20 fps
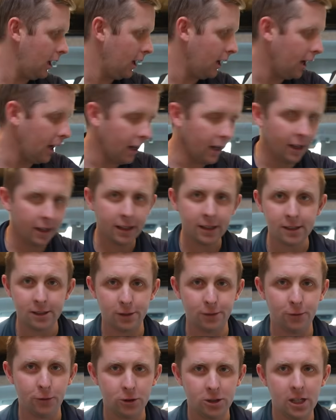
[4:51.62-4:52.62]
This is our
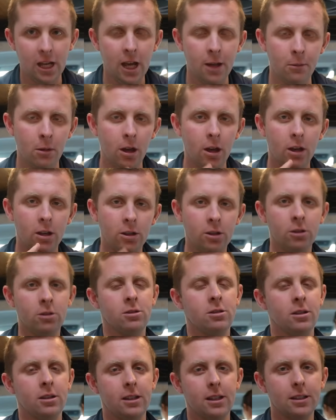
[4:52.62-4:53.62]
first time
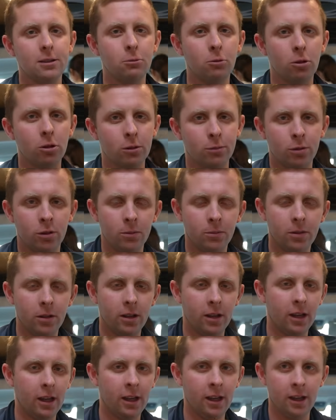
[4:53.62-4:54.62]
using this water pump,
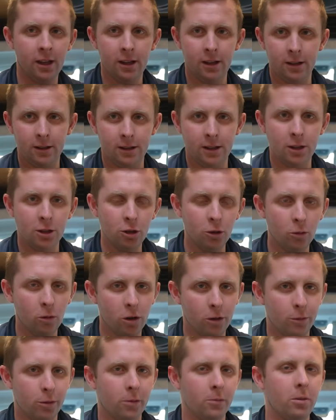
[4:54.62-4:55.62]
the new
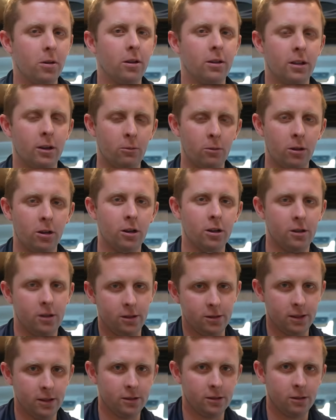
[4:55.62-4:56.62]
water pump that we got
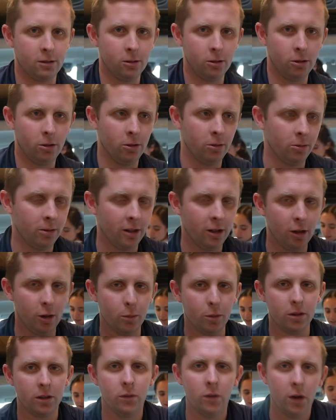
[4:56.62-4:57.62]
since our other one nearly
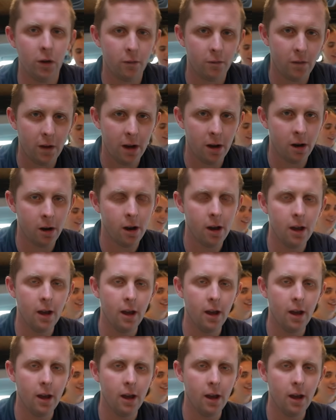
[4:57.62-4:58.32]
put the van on fire.